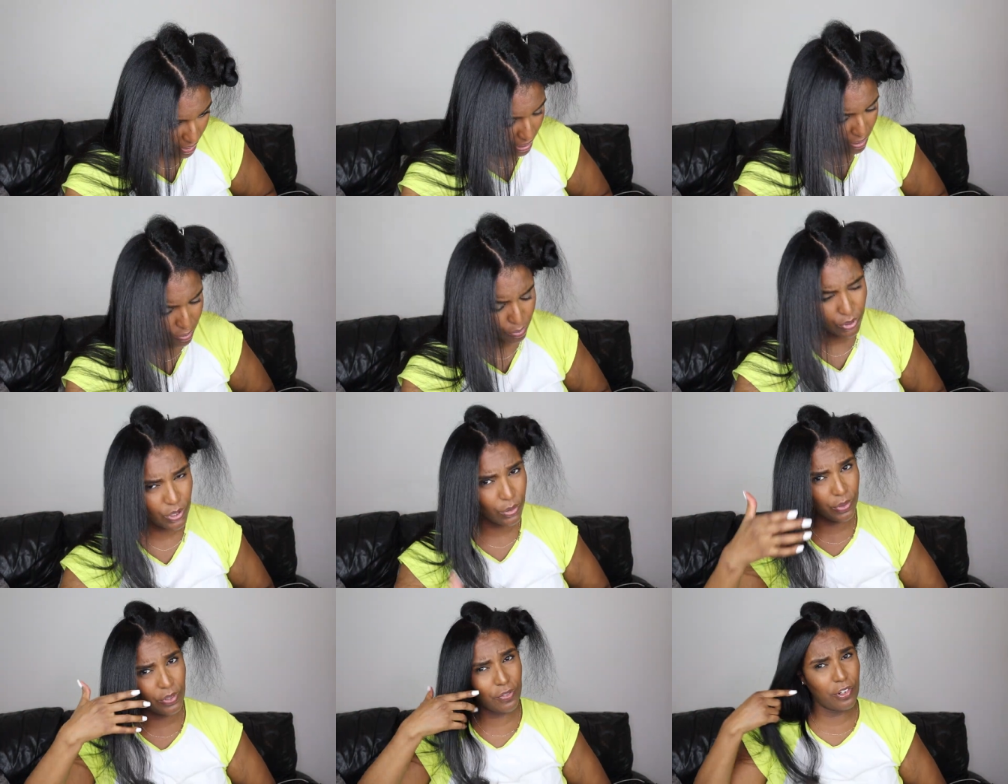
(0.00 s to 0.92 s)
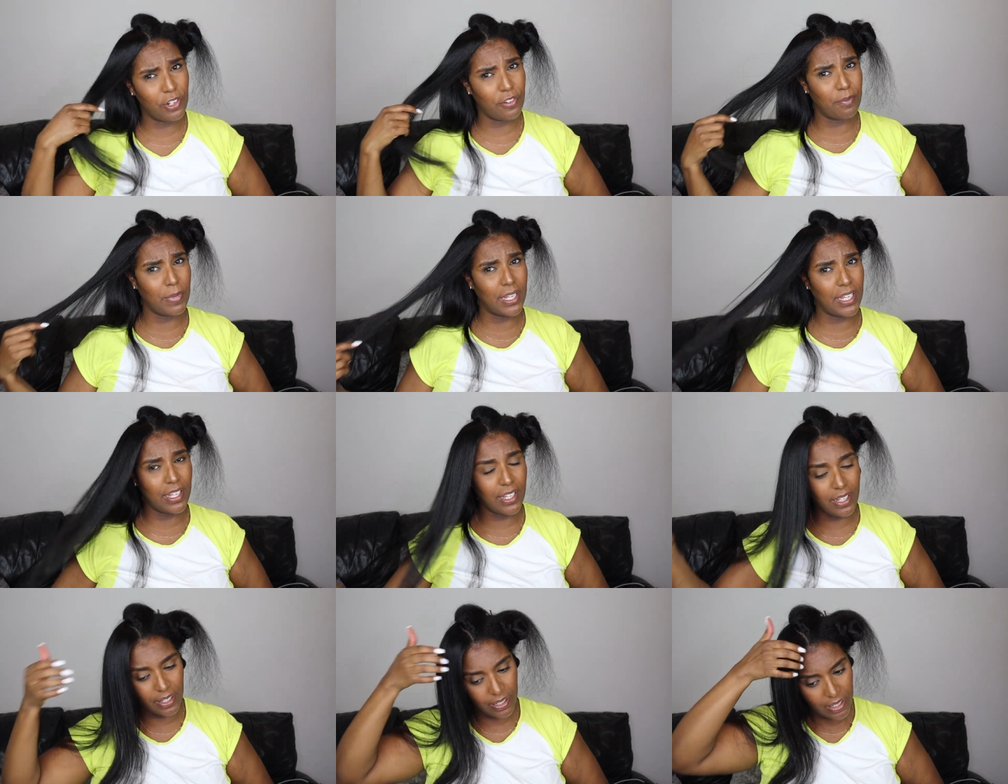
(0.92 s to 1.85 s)
And also with the front of my
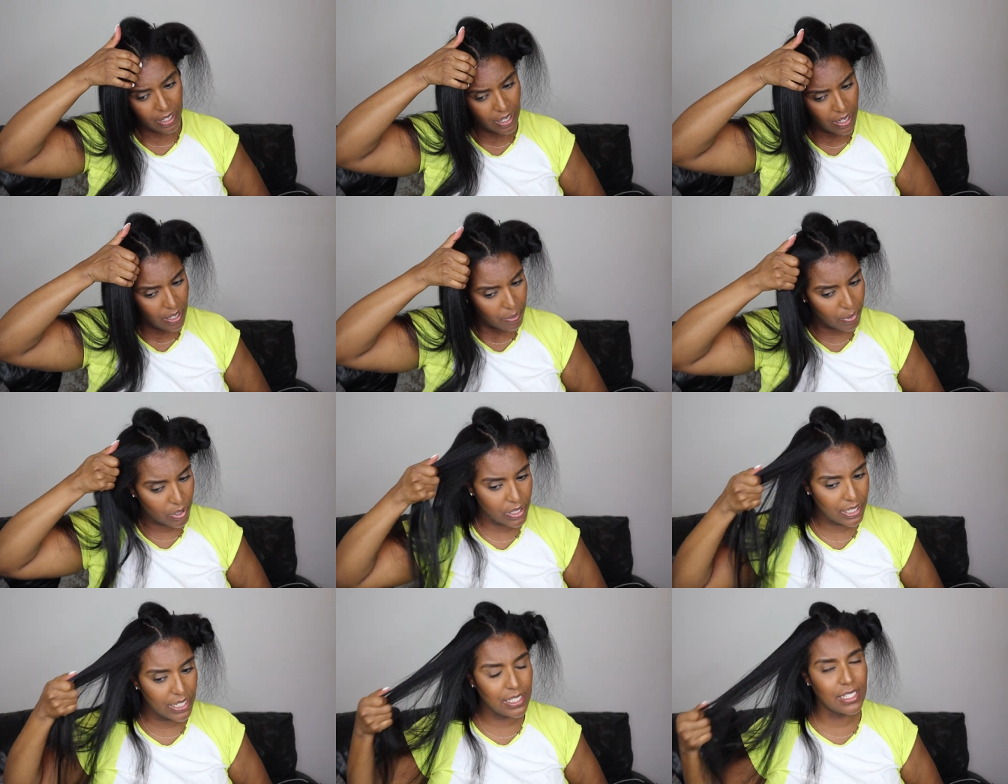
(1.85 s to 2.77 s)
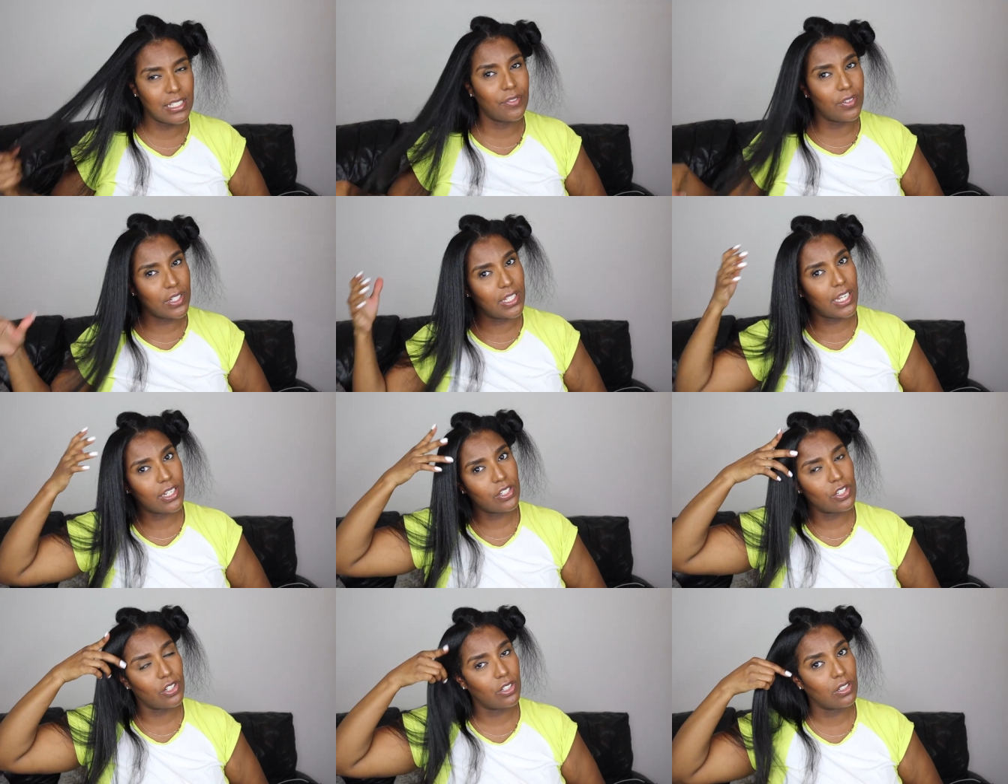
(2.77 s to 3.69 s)
hair, because it is a different
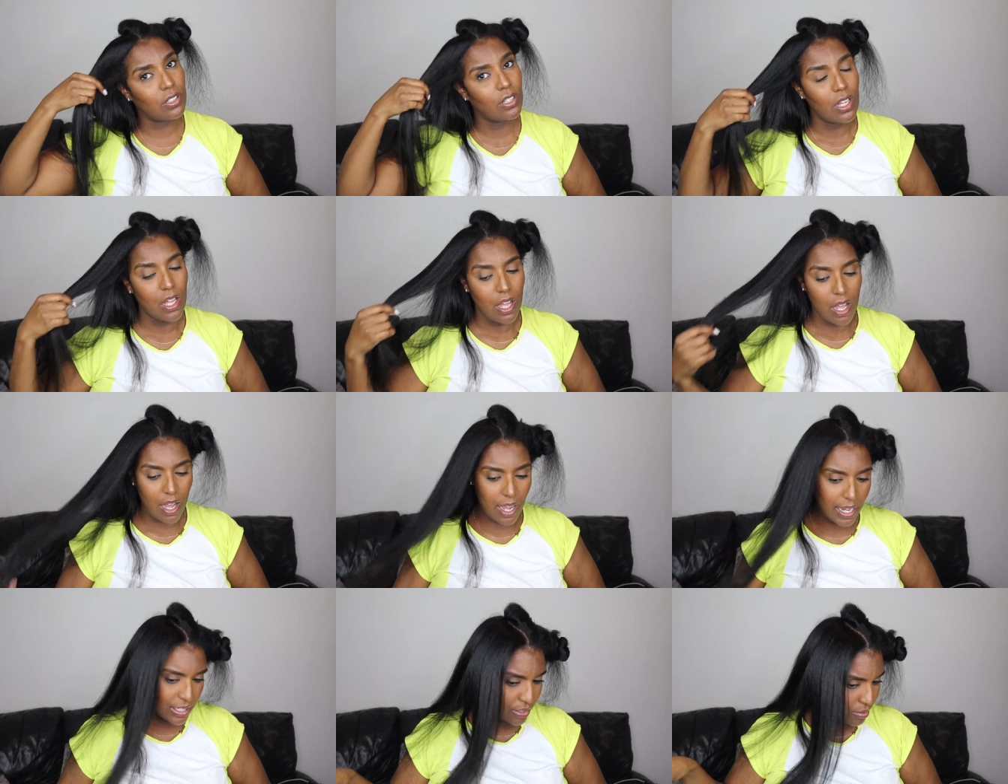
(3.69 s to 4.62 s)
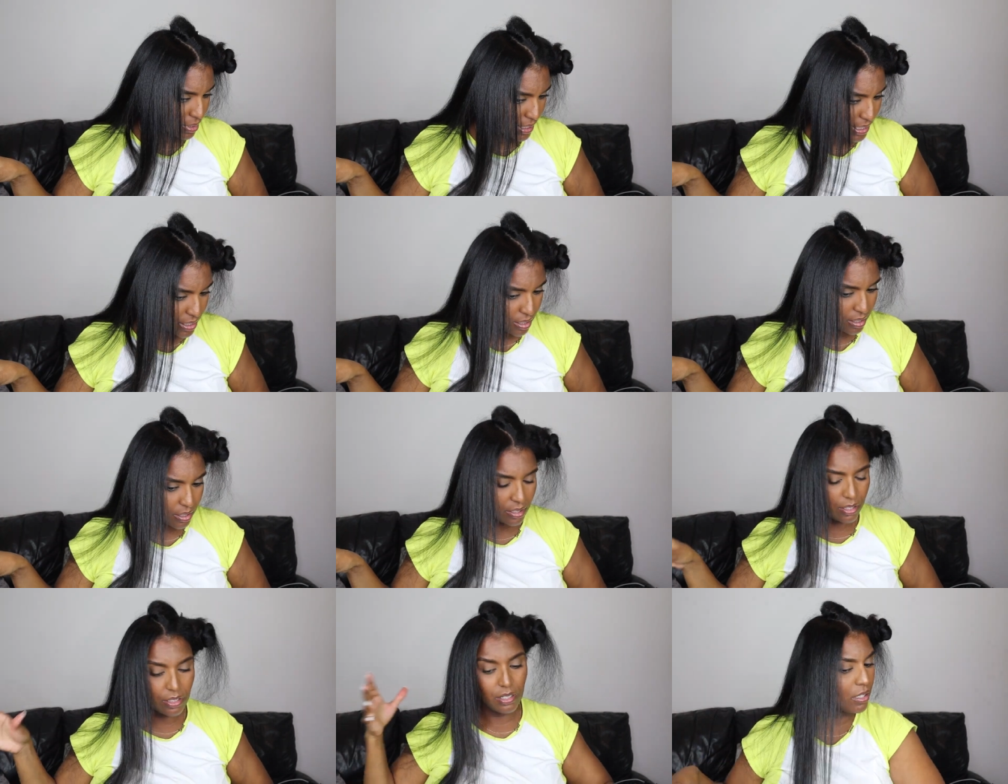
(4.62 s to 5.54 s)
texture, I don't need
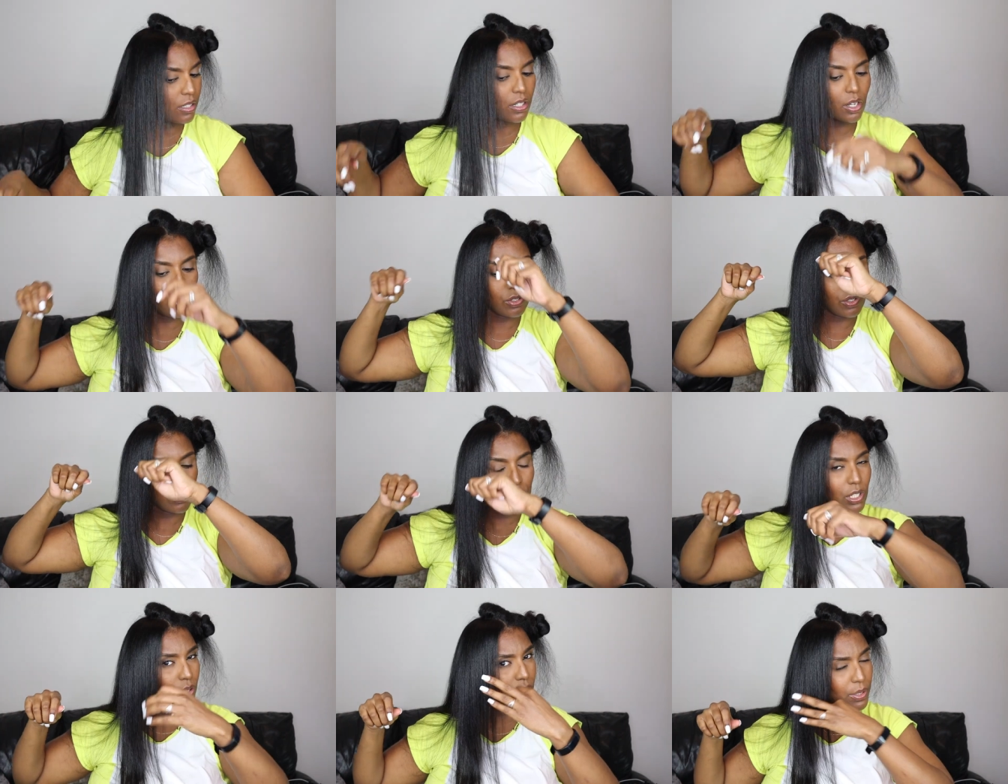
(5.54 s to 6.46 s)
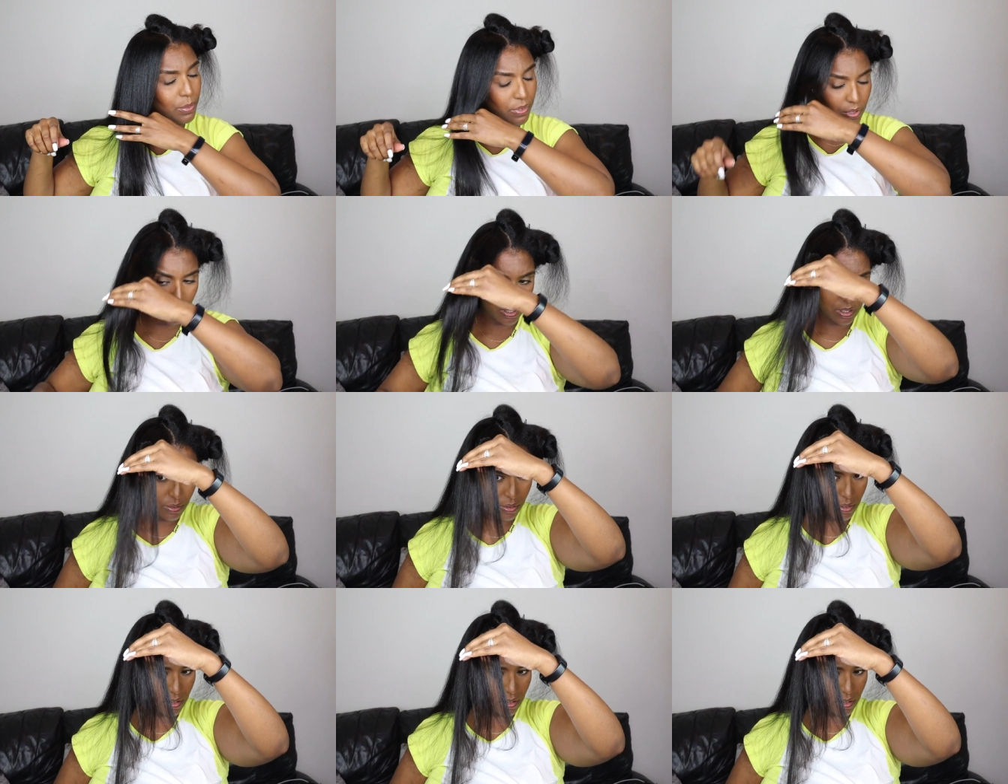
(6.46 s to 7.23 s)
to go so slowly with the